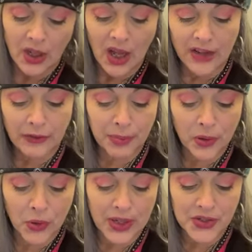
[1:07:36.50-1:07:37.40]
I have a
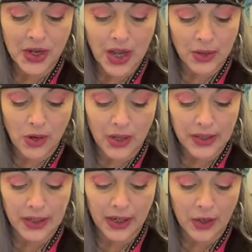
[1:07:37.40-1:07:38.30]
progressed Chiron
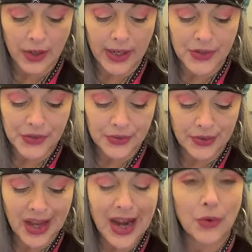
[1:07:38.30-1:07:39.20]
in Aries.
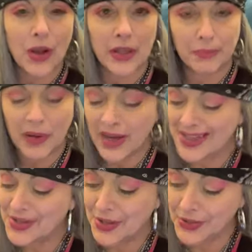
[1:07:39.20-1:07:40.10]
Chiron in
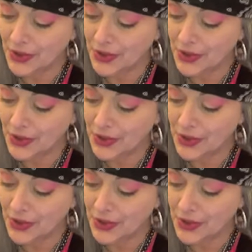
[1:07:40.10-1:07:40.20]
Pisces,